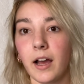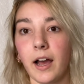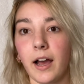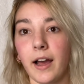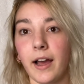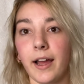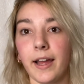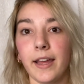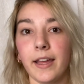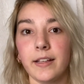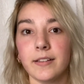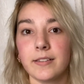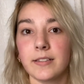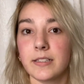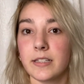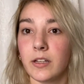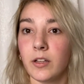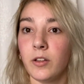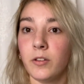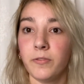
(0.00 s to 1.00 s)
I
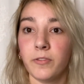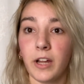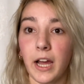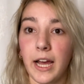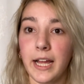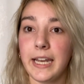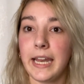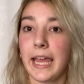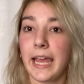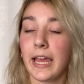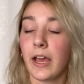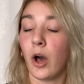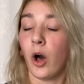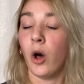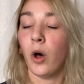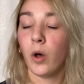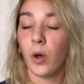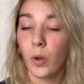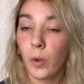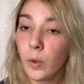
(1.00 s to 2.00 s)
still have got a
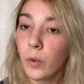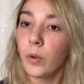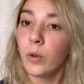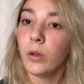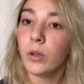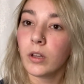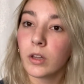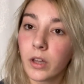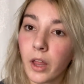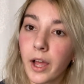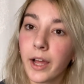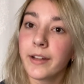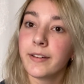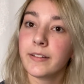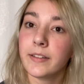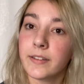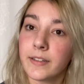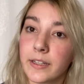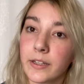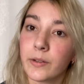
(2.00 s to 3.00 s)
whole lot
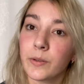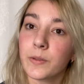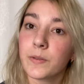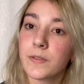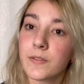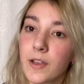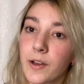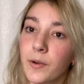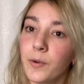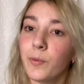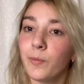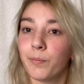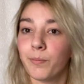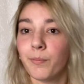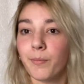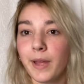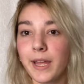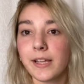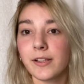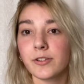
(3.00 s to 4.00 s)
to do, so
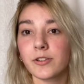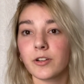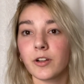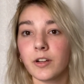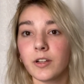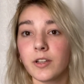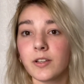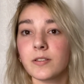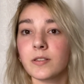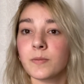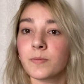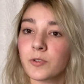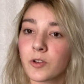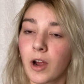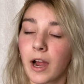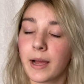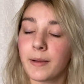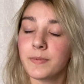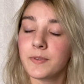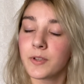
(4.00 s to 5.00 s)
make sure you
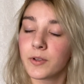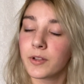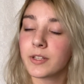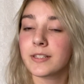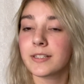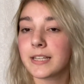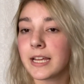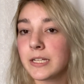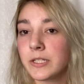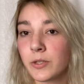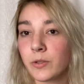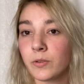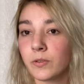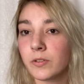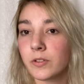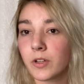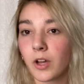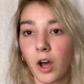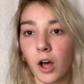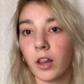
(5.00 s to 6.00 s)
subscribe so you can stay
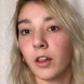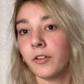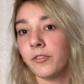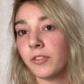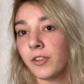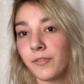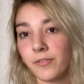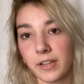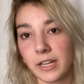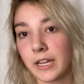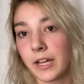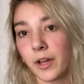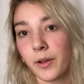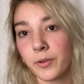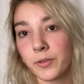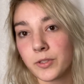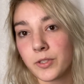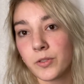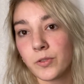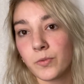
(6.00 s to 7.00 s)
tuned to all of the
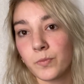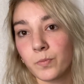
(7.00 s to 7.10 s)
videos.